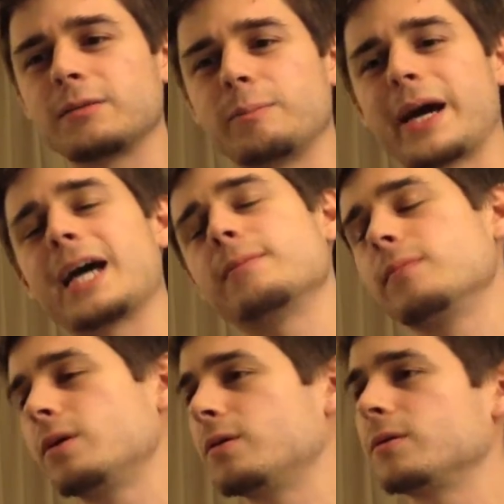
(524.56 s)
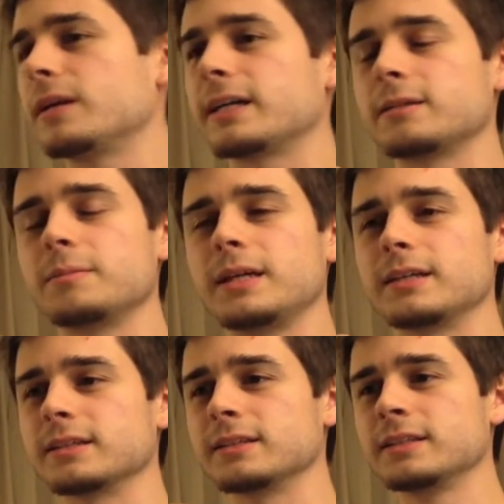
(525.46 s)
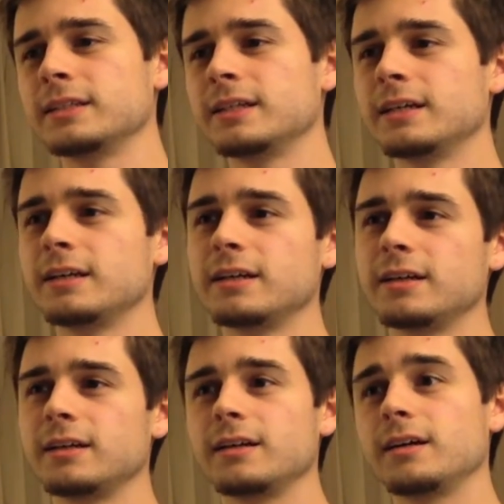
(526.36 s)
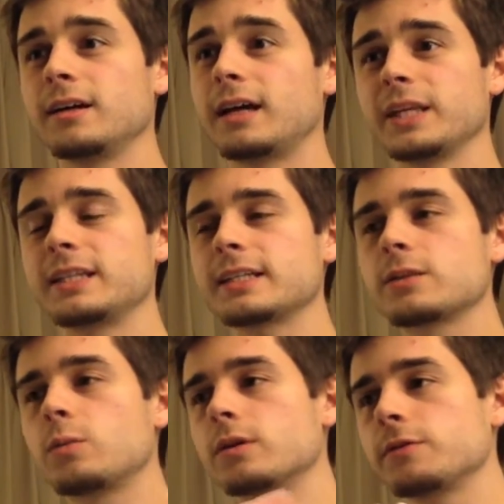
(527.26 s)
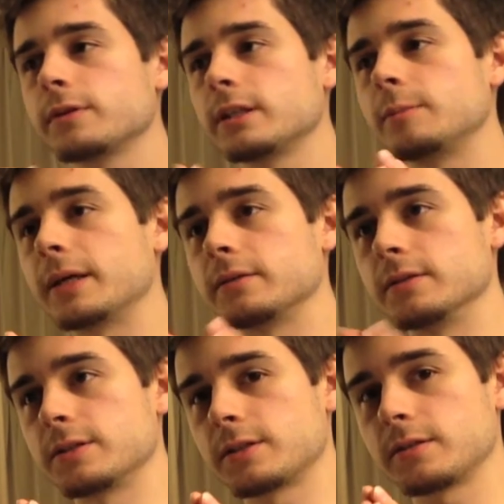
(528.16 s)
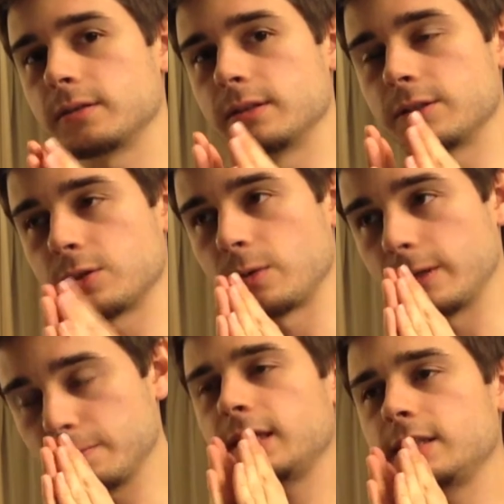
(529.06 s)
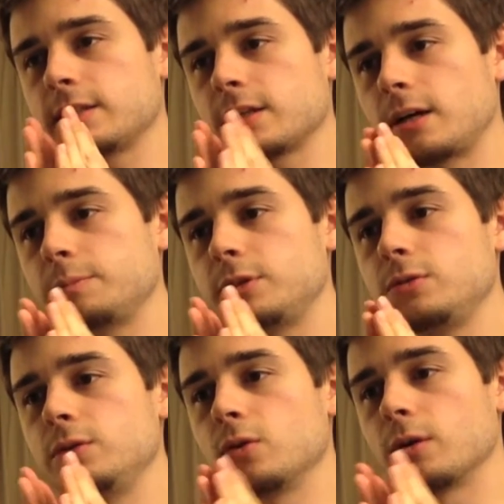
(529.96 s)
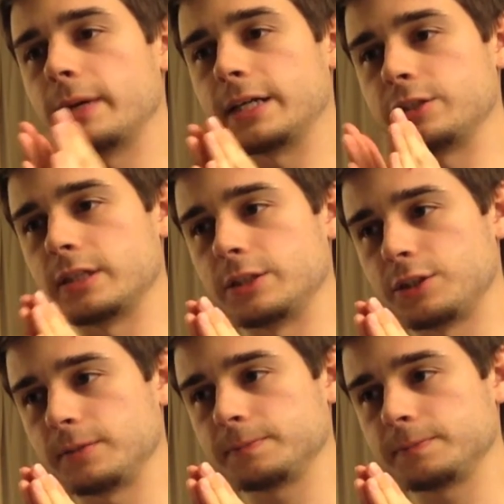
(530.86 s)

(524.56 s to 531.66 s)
a bat mode. I can make a... And that's the wonderful thing about this toy. It's up to your imagination,